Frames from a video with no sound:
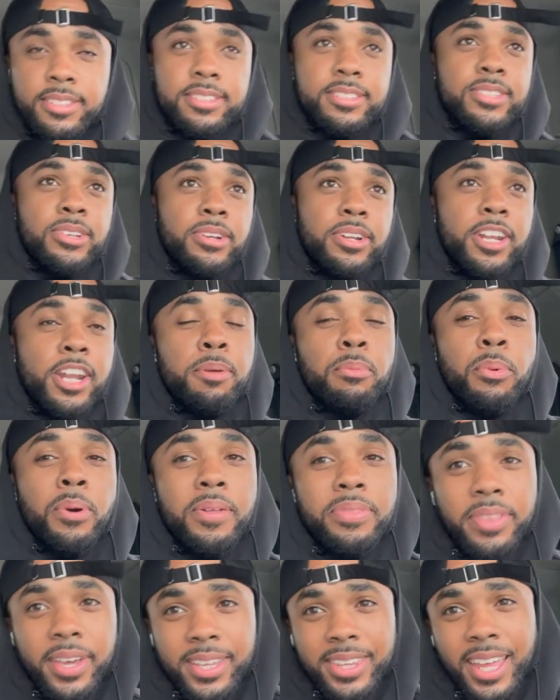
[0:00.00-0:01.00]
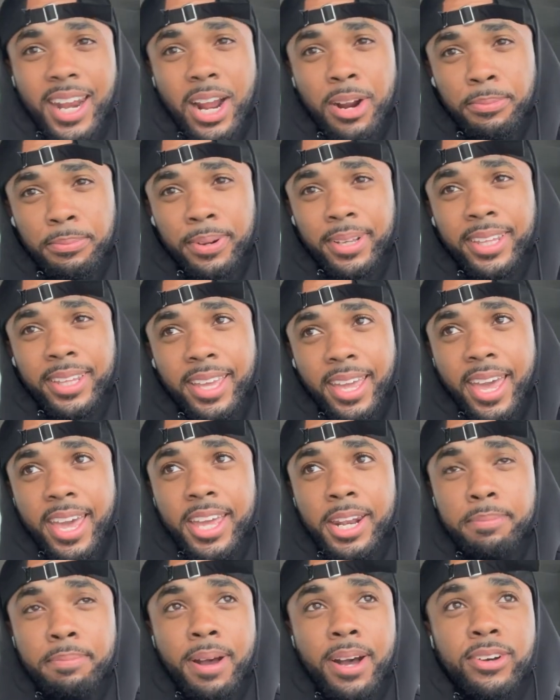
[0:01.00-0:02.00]
so the number one thing that I really hate
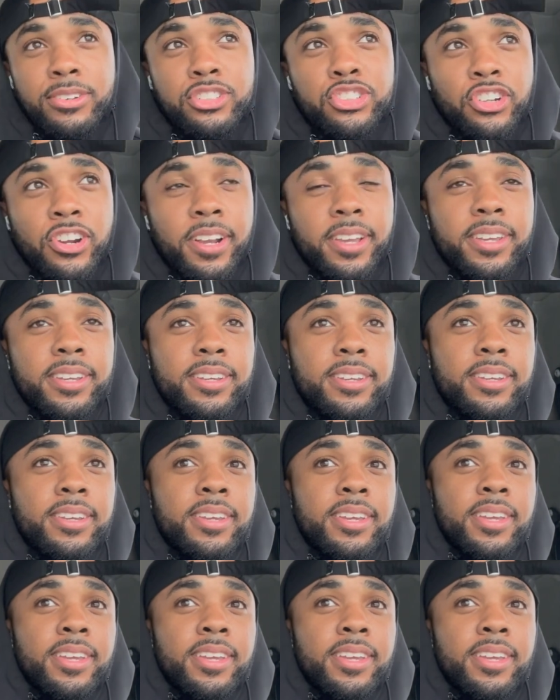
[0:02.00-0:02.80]
about trucking